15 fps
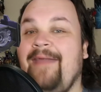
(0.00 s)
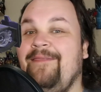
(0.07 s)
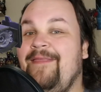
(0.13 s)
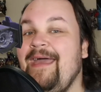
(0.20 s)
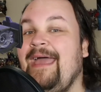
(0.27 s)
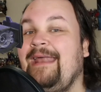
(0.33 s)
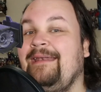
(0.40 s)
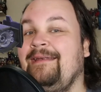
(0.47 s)

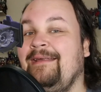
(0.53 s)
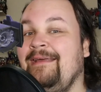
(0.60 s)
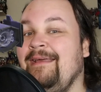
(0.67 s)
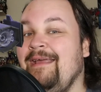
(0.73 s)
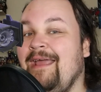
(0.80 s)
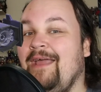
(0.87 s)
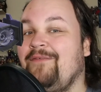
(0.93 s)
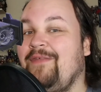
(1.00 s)
And then,
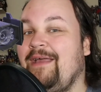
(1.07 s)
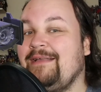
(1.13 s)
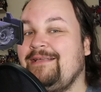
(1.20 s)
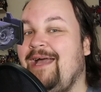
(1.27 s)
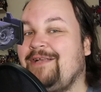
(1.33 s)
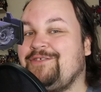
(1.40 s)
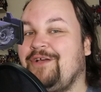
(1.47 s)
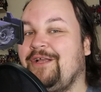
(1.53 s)
if they
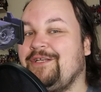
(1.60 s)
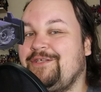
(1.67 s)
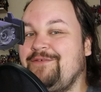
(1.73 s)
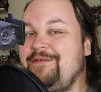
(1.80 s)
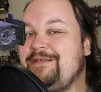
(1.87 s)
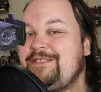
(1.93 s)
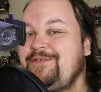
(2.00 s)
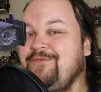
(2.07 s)
attach
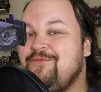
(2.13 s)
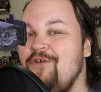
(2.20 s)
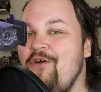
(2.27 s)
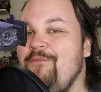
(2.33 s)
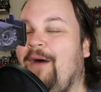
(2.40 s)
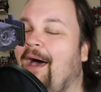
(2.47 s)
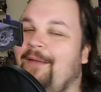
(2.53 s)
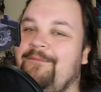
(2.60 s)
onto his
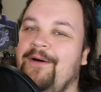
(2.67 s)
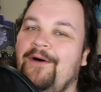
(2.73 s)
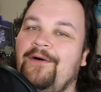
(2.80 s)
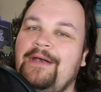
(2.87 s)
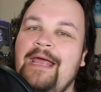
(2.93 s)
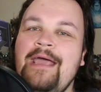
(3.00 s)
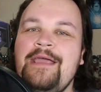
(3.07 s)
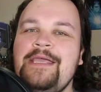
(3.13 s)
robot
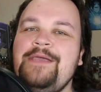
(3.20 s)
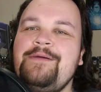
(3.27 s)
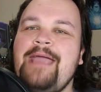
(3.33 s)
mode,